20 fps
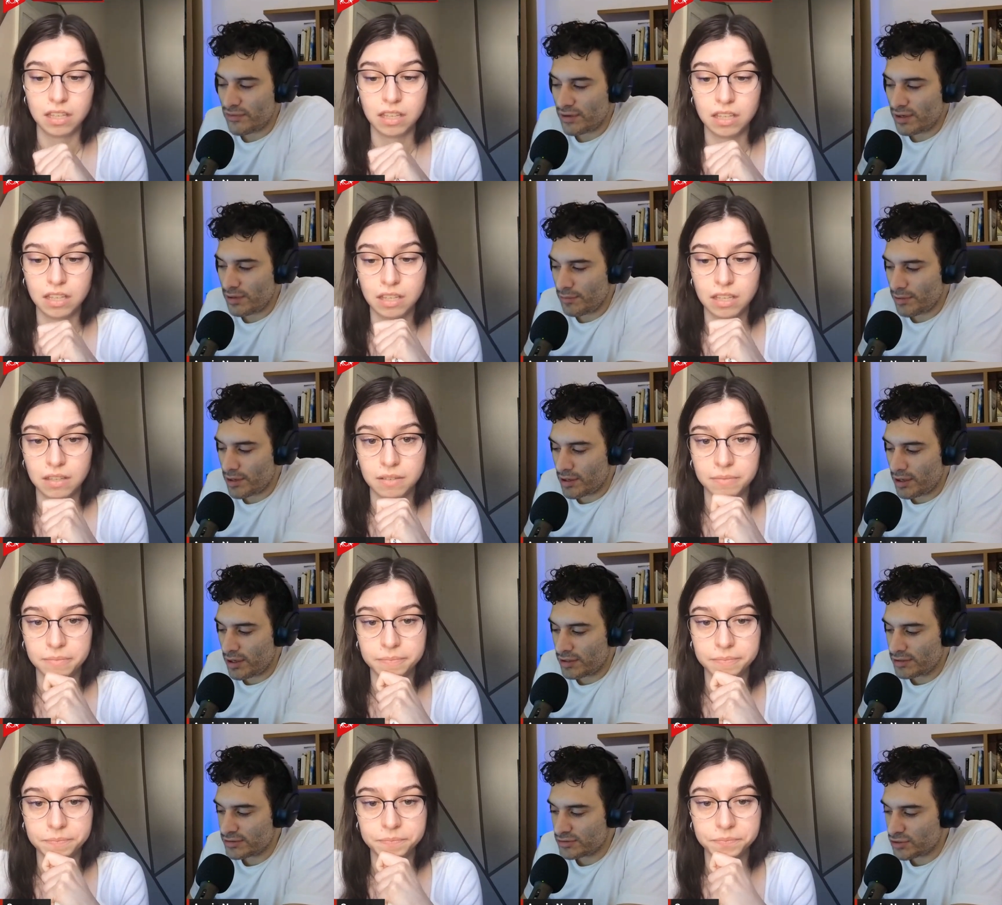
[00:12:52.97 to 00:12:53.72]
Speaker 1: funny
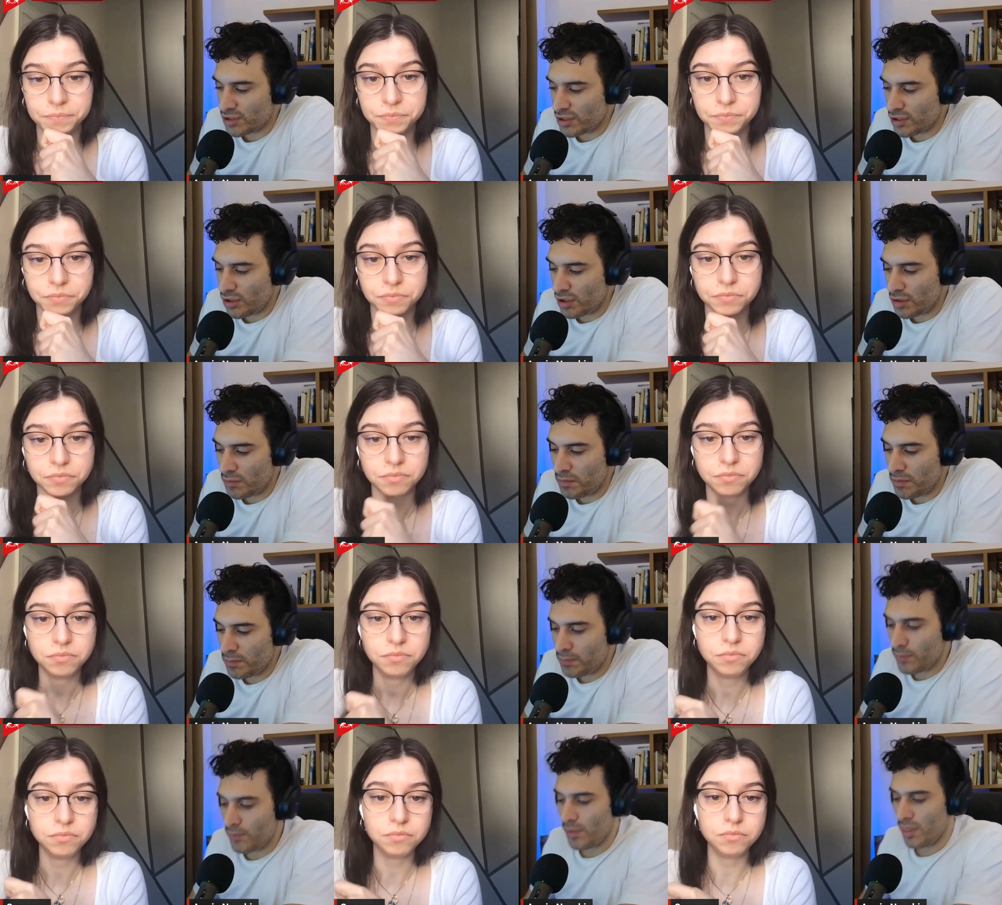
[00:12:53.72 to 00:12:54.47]
because a lot of
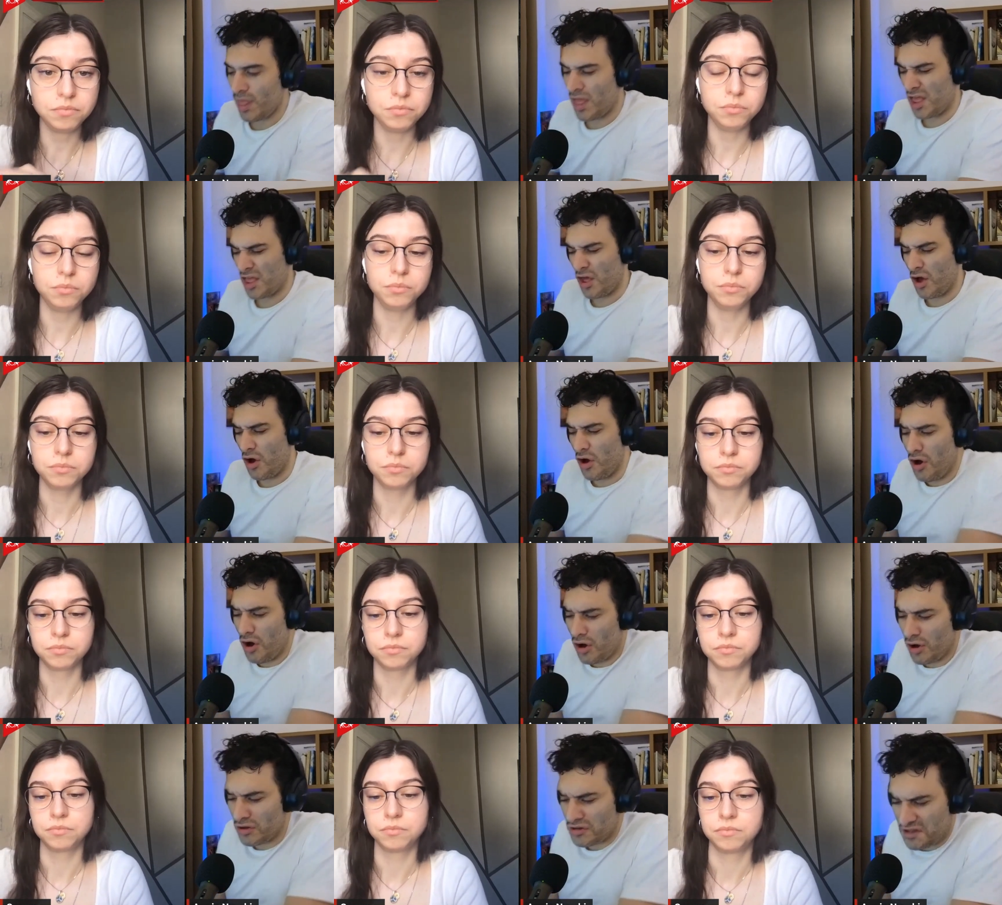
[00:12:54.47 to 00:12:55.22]
people are like,
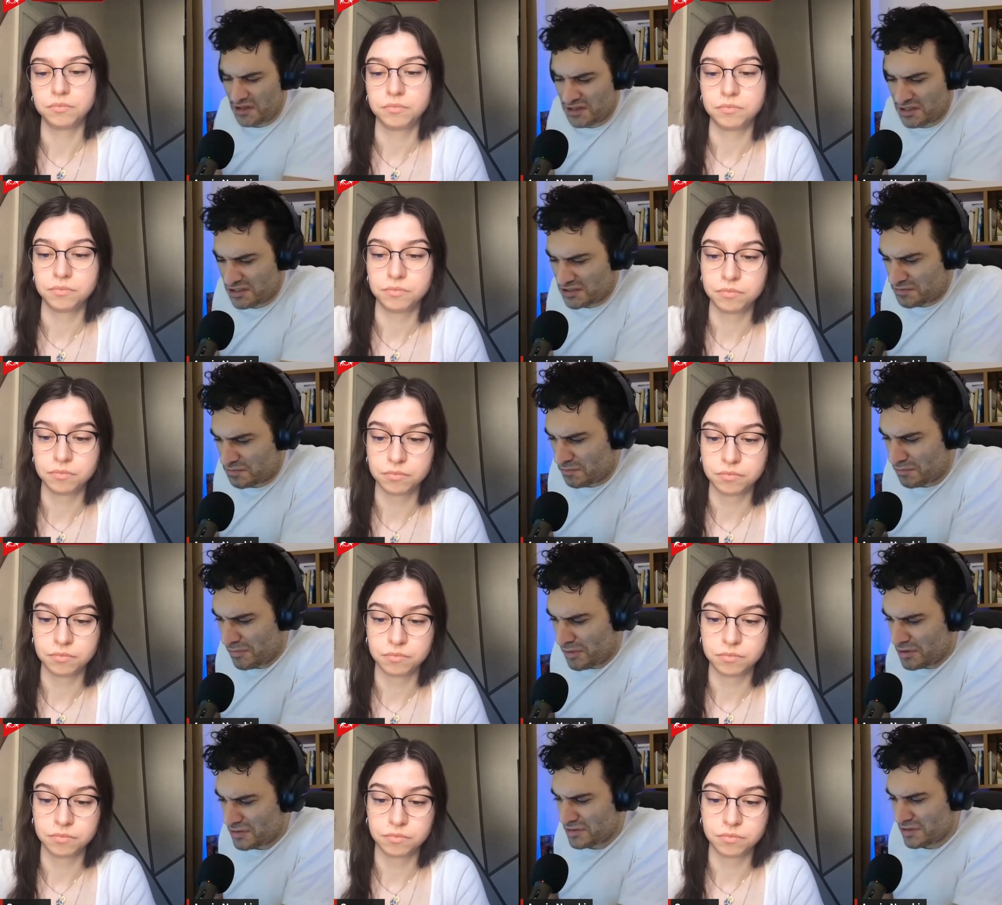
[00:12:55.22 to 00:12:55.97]
oh, these
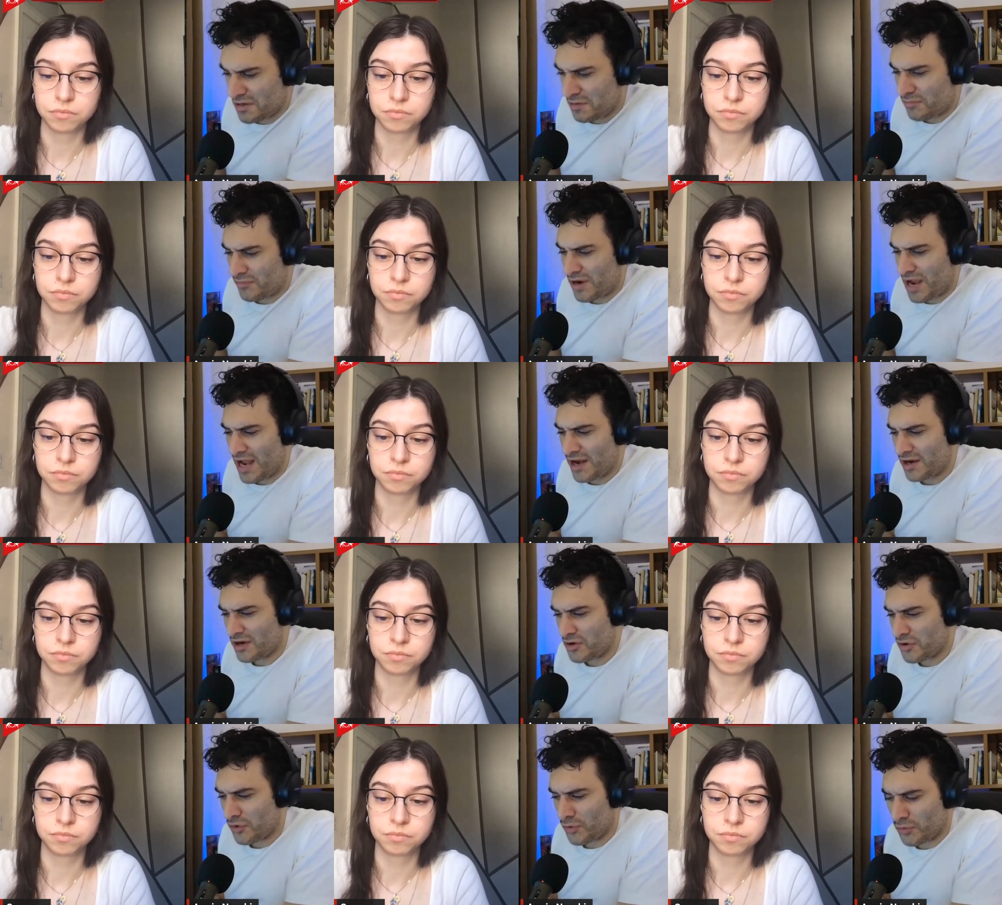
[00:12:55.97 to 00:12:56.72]
Muslim
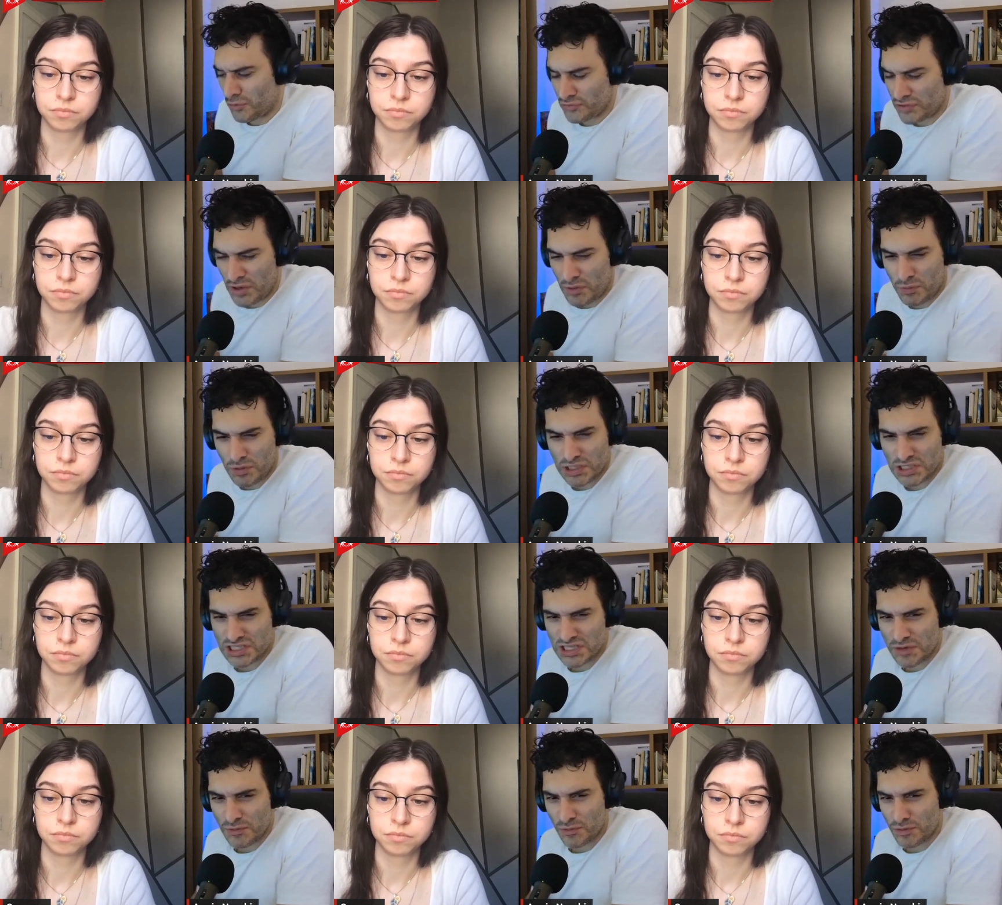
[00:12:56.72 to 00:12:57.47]
radicals, I
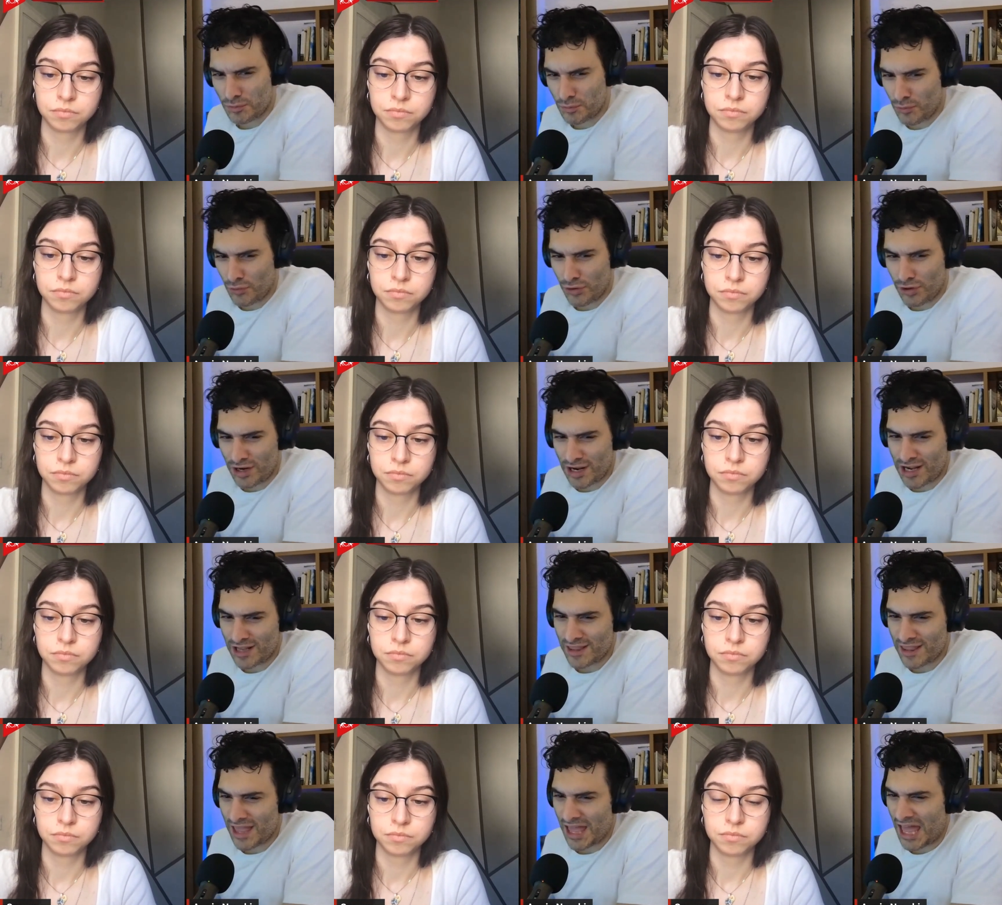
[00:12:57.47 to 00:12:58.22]
wish they were more
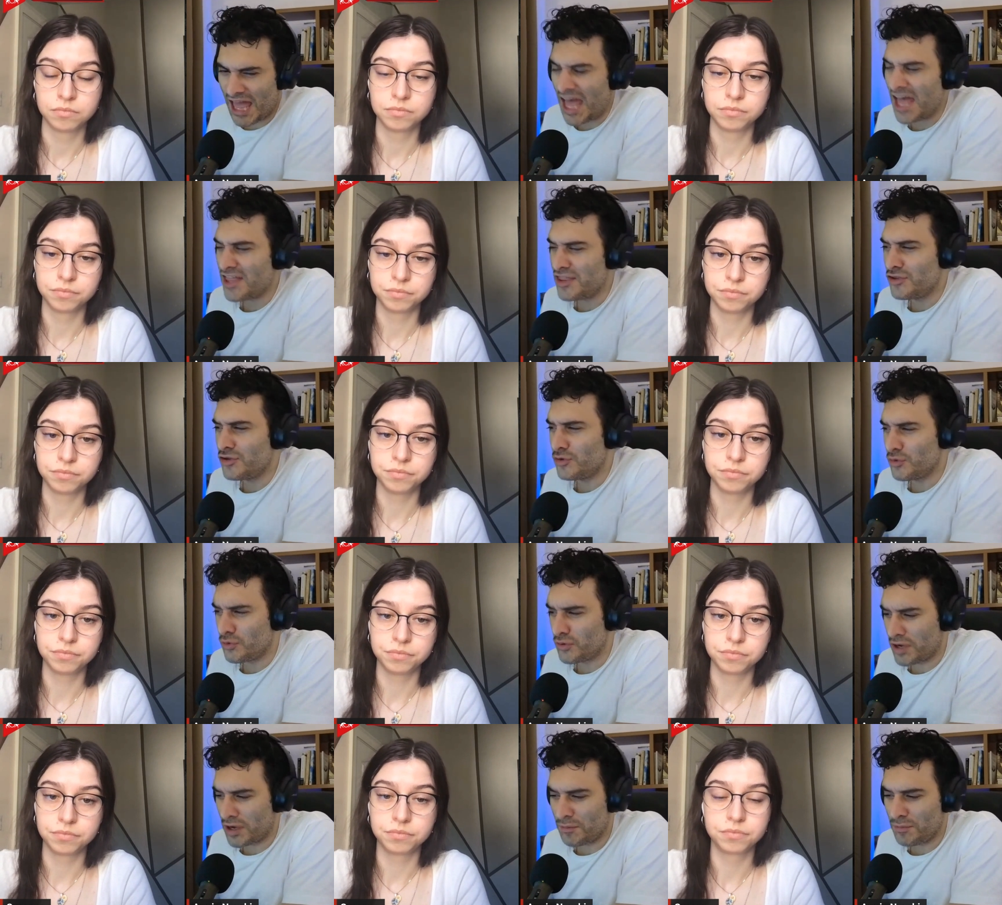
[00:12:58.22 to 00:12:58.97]
like the
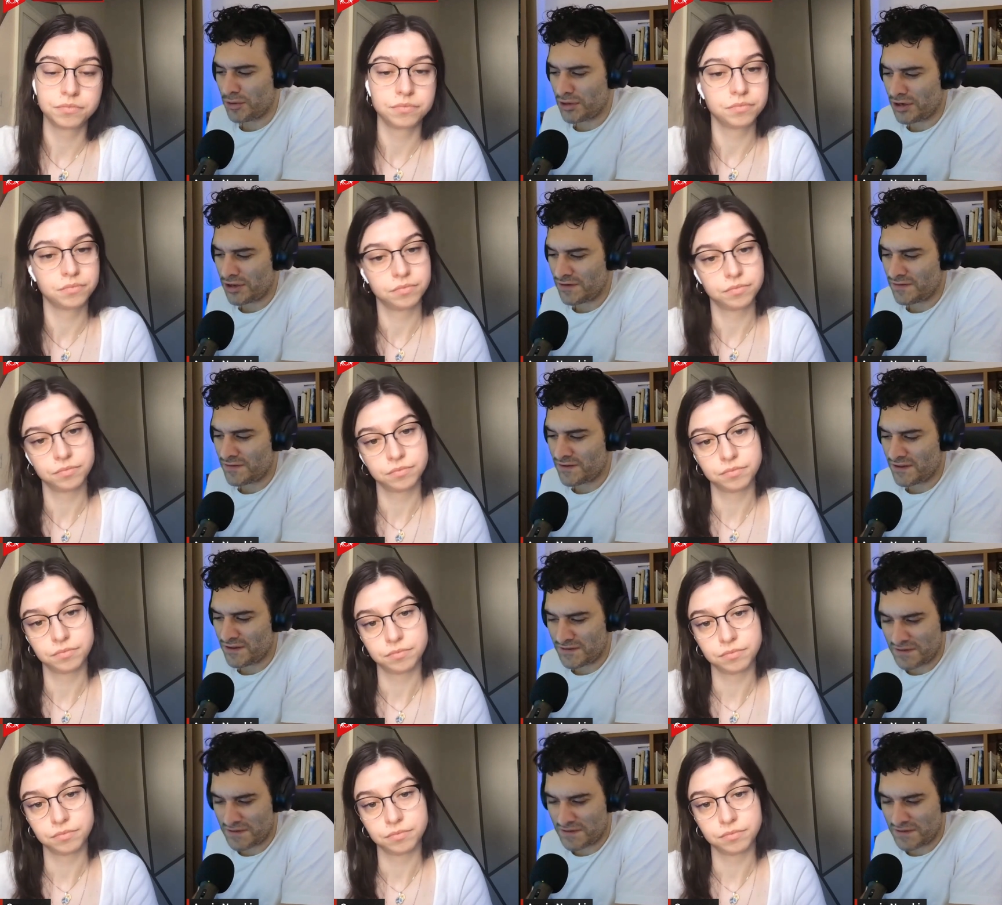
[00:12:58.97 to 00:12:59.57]
Hindu community.